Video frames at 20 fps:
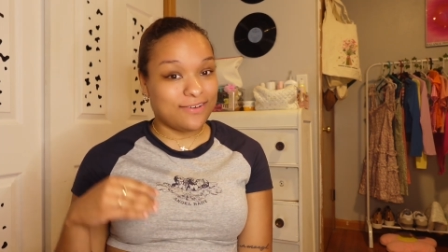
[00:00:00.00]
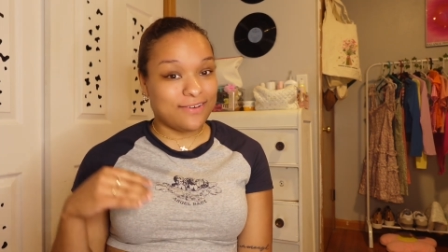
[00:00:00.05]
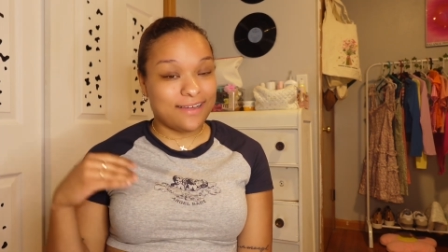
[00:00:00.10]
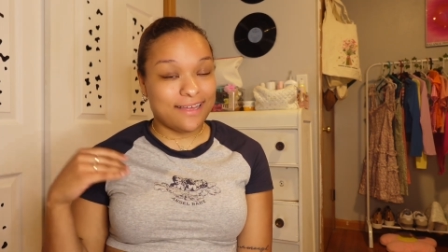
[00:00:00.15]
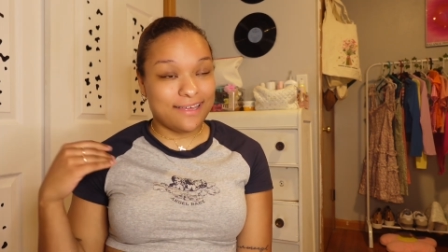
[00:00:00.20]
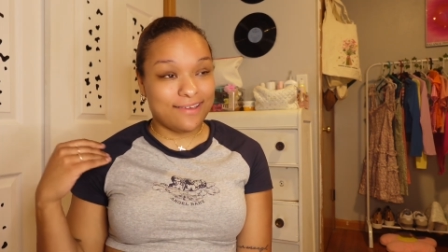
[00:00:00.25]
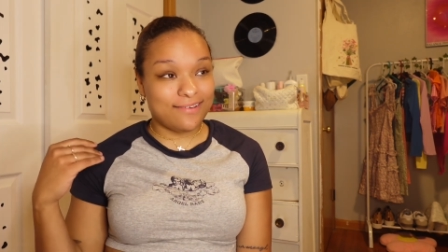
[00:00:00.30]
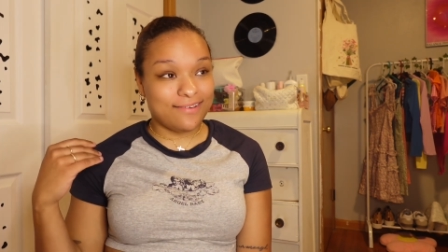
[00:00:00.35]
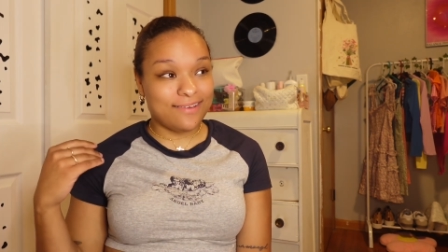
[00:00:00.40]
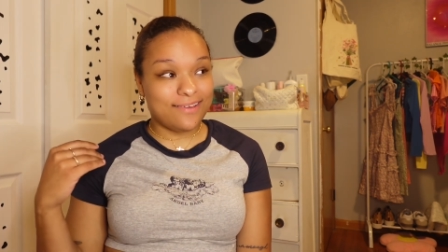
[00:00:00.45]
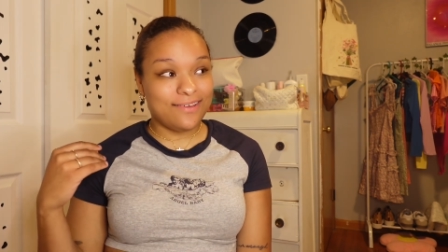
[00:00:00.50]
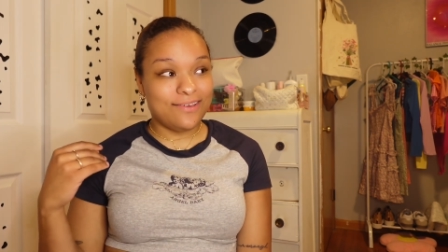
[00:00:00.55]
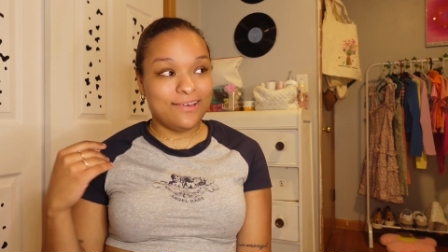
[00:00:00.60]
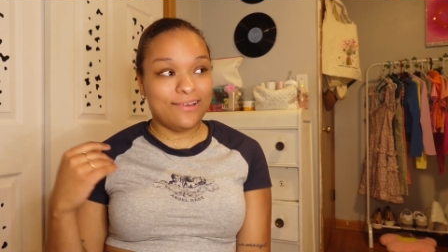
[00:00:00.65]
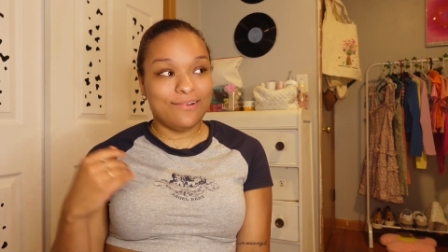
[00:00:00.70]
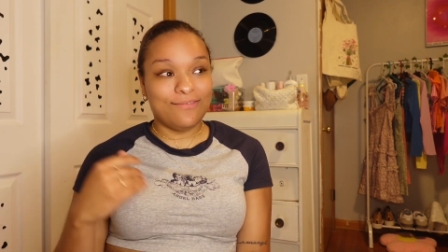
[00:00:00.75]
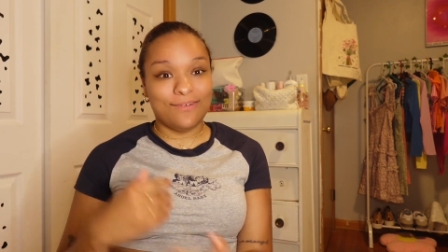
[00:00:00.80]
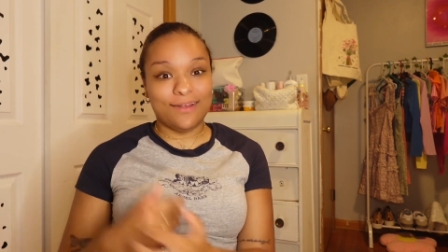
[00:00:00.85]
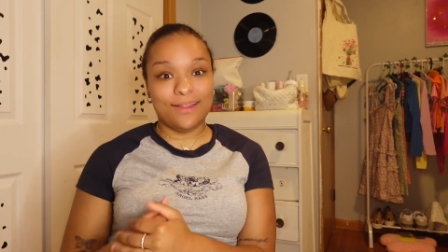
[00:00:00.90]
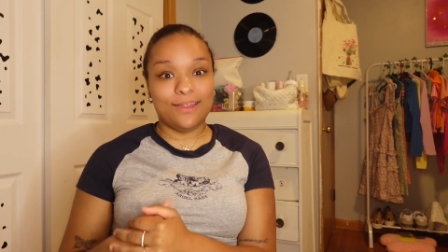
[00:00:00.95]
I
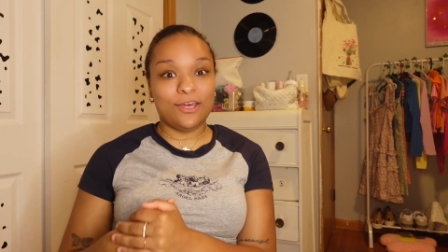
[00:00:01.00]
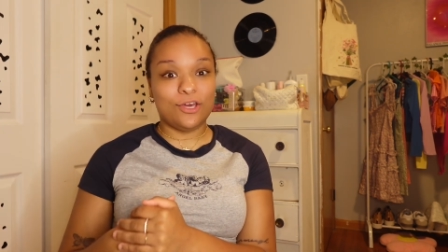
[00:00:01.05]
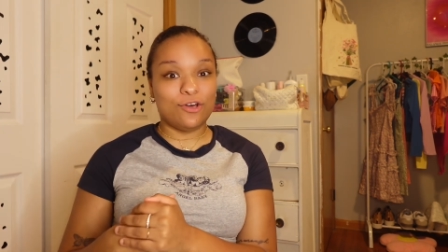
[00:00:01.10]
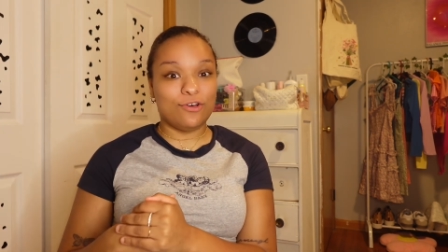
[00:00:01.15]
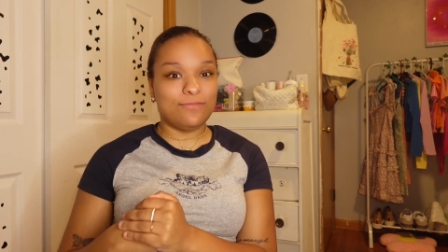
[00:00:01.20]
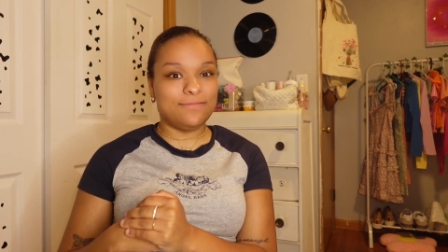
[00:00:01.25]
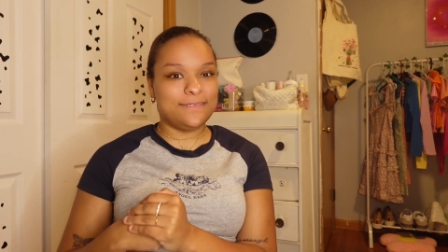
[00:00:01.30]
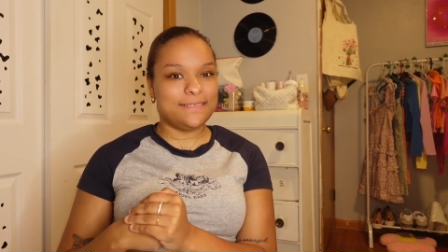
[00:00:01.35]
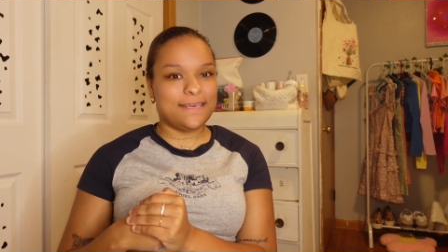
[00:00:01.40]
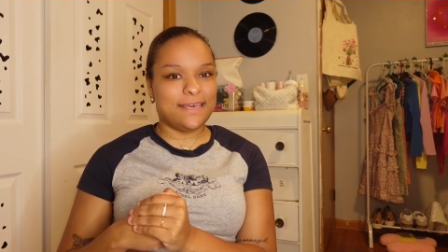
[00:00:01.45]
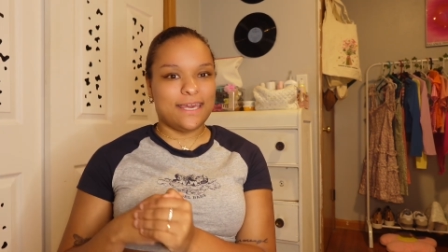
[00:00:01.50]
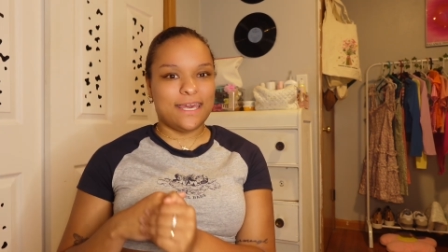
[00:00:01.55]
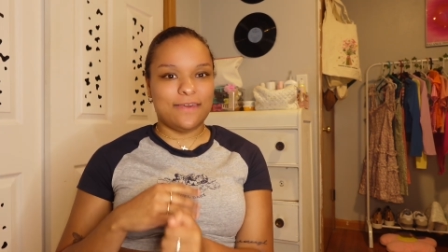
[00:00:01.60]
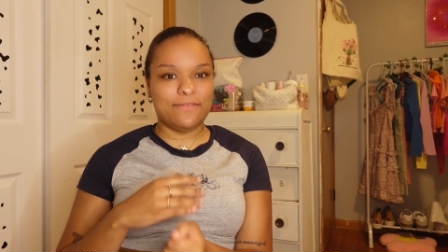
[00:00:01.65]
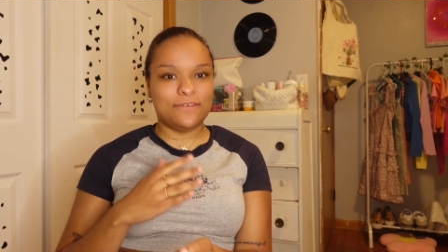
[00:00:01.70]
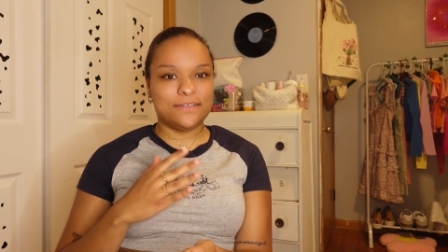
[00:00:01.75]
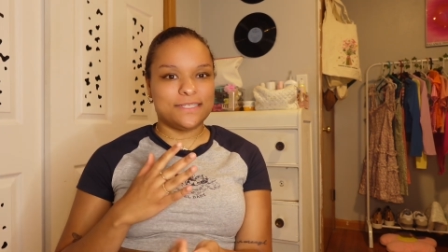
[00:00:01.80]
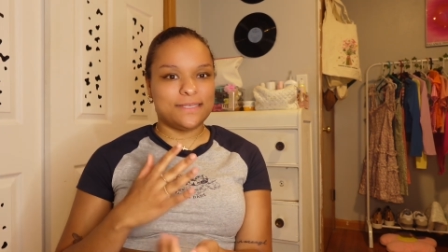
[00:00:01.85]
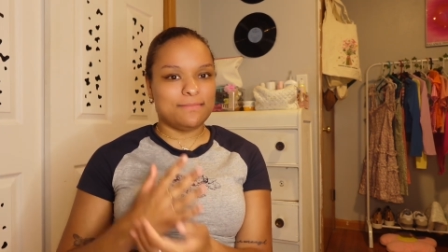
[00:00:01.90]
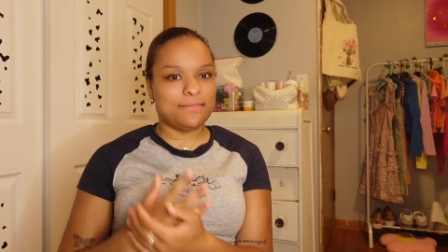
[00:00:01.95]
really hoped it
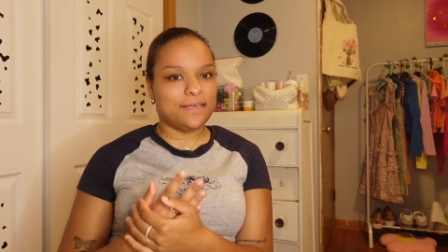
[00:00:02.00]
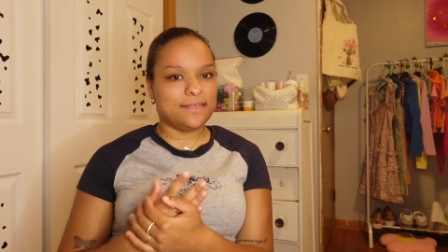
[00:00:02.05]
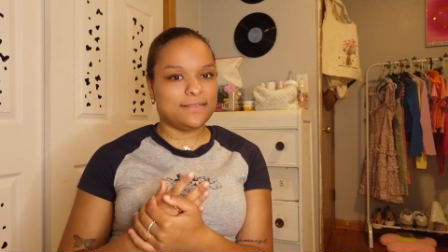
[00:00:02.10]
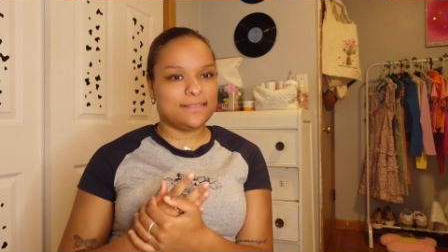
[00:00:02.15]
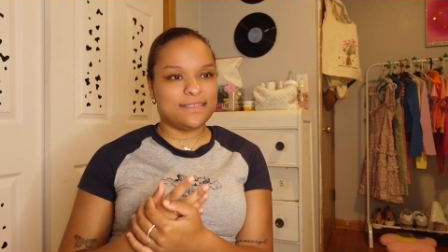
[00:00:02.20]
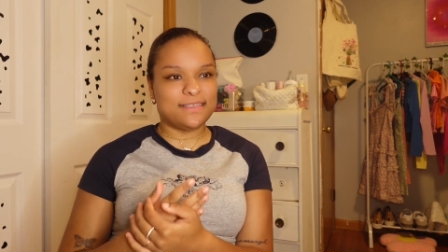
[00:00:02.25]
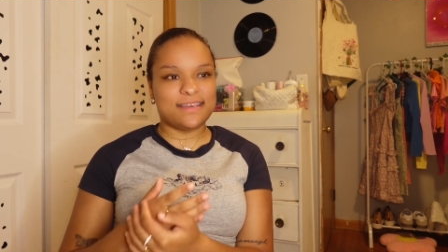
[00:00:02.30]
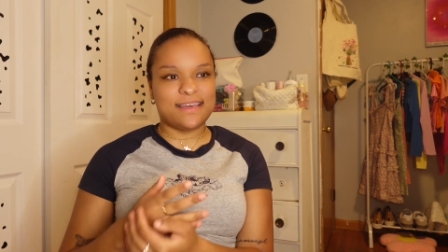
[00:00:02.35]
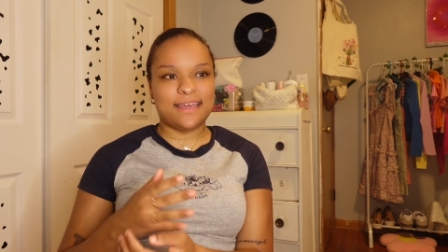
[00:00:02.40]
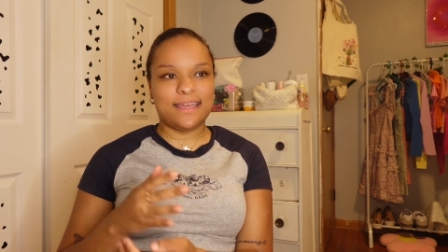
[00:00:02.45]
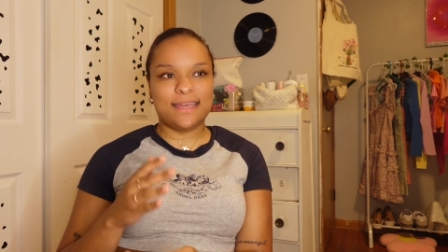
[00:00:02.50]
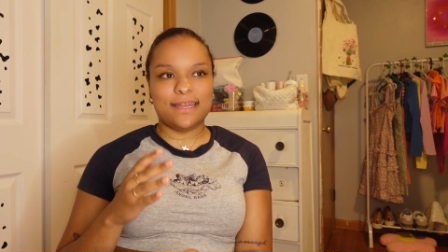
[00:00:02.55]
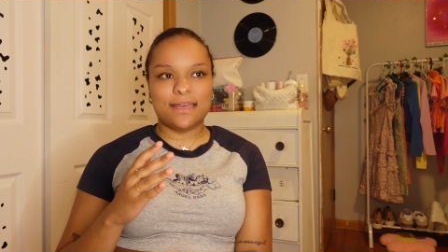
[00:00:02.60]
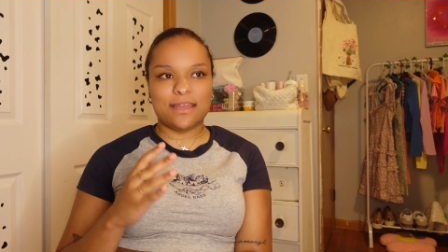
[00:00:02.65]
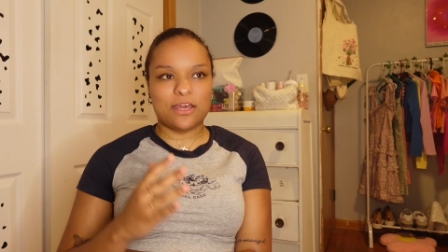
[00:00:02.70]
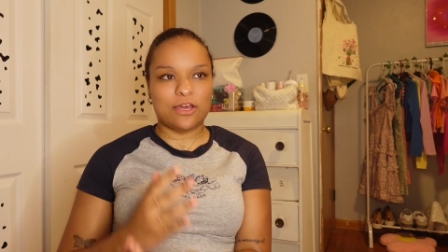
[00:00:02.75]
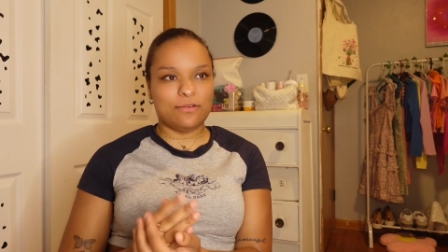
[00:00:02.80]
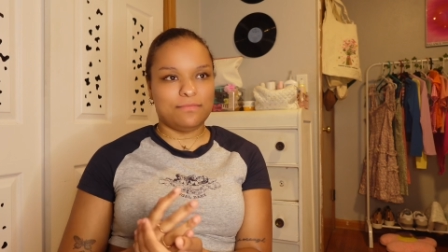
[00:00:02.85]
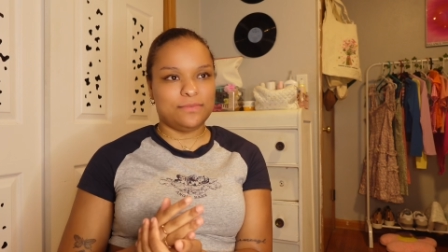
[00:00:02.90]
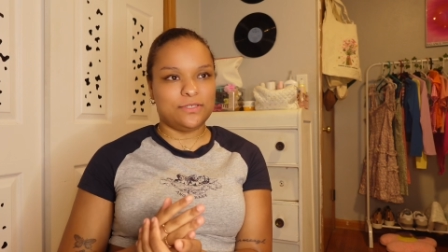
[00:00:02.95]
gave you some insight and
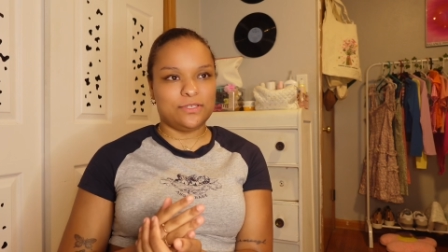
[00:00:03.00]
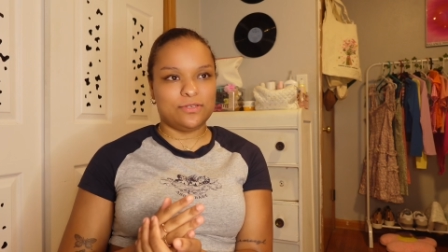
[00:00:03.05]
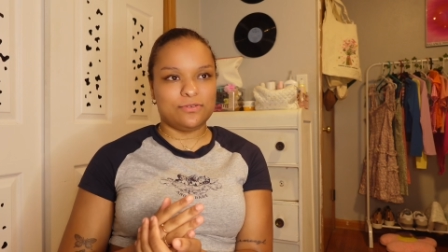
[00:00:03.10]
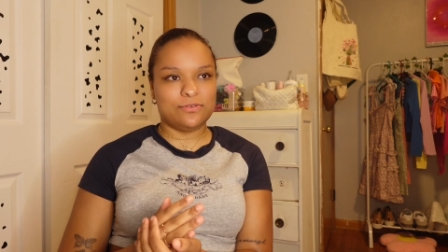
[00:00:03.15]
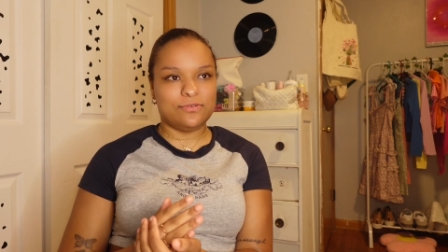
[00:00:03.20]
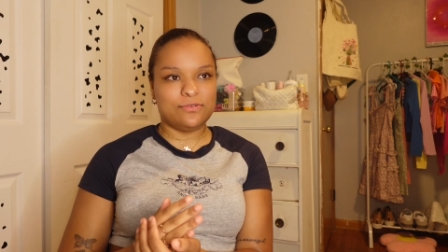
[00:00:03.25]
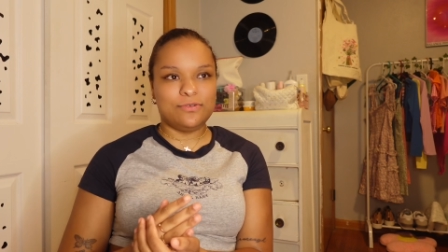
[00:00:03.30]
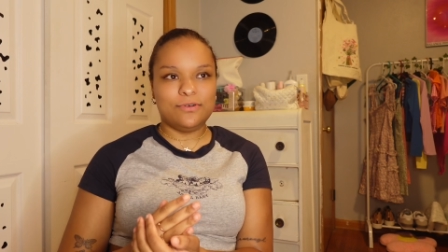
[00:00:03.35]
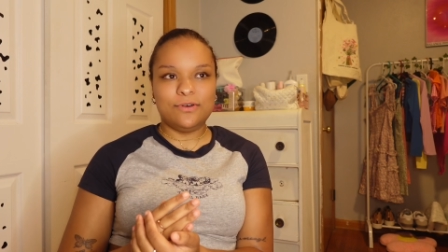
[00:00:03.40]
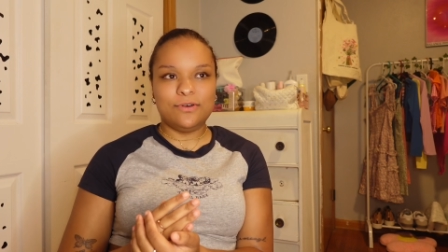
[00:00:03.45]
helped you